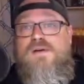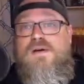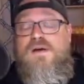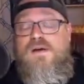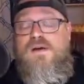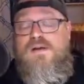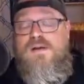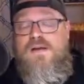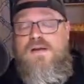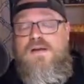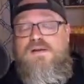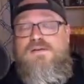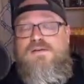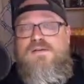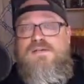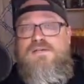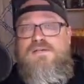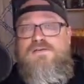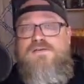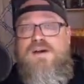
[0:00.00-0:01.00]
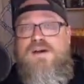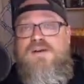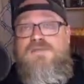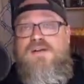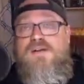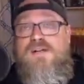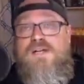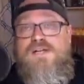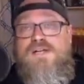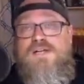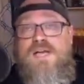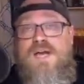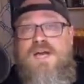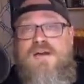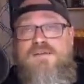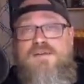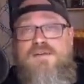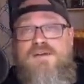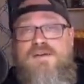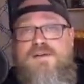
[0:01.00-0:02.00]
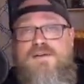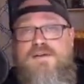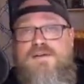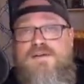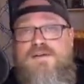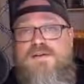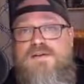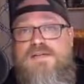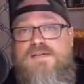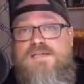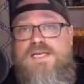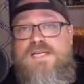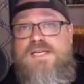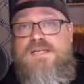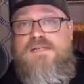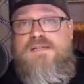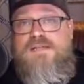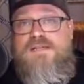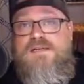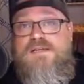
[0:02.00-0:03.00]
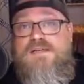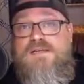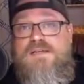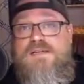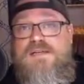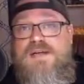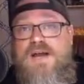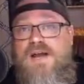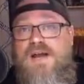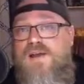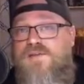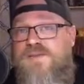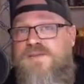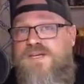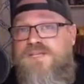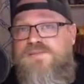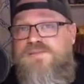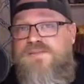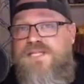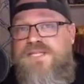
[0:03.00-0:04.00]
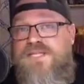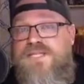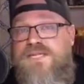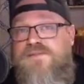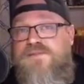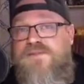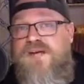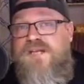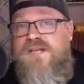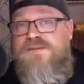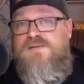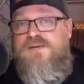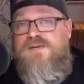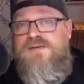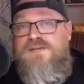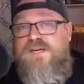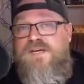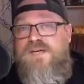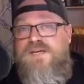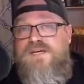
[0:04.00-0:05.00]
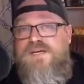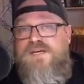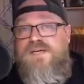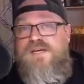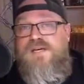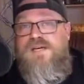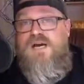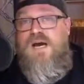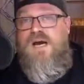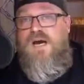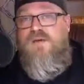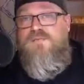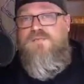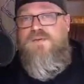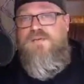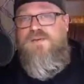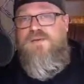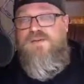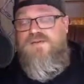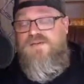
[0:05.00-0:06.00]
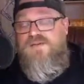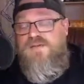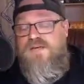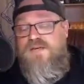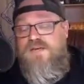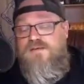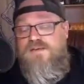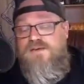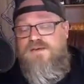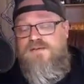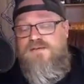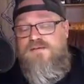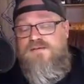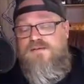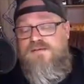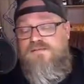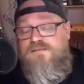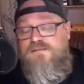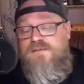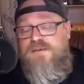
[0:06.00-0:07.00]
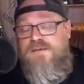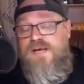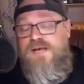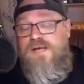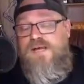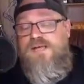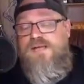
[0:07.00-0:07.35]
and yeah, to survive all that time, sealed. I don't think it's a particularly valuable thing. I'll probably just keep it, probably hang